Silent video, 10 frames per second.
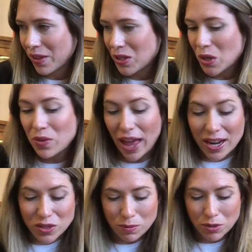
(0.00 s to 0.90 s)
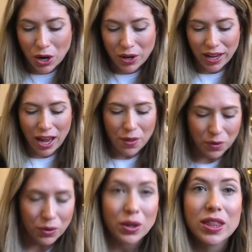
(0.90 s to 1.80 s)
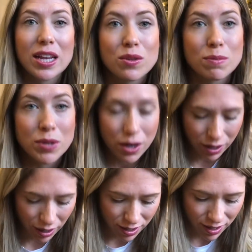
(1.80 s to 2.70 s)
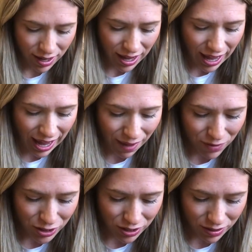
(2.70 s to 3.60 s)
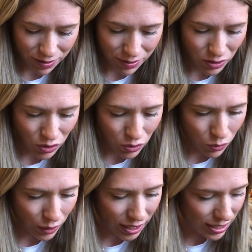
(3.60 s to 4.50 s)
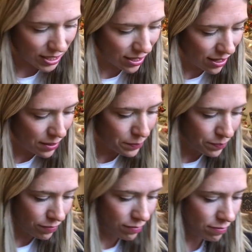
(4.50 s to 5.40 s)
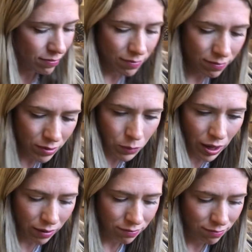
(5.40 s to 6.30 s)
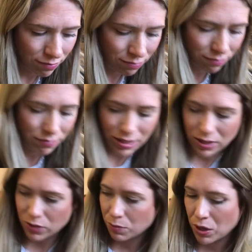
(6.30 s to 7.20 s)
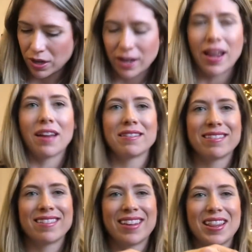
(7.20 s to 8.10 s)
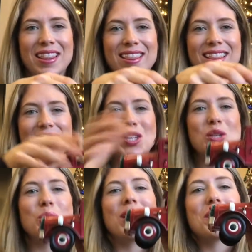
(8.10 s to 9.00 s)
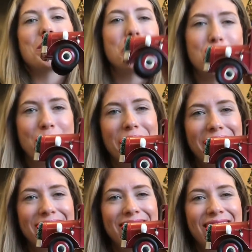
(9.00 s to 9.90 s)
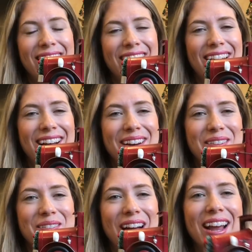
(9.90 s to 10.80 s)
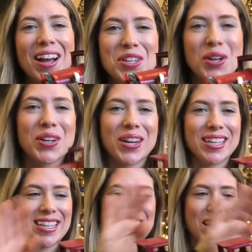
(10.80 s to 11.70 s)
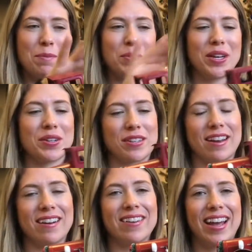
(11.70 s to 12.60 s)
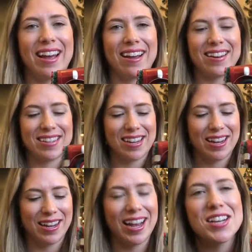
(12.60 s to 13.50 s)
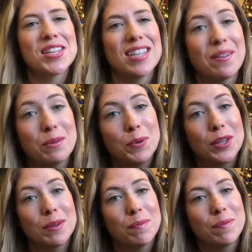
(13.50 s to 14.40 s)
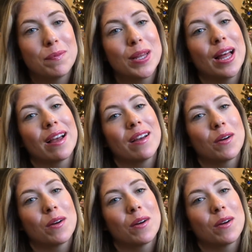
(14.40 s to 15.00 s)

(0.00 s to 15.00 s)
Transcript: So that is from Target. Other little things from Target. I have this sweet, wait, is this from Target? Yeah. This sweet little truck. I got turned on to these a couple of years ago, and I just never pulled the plug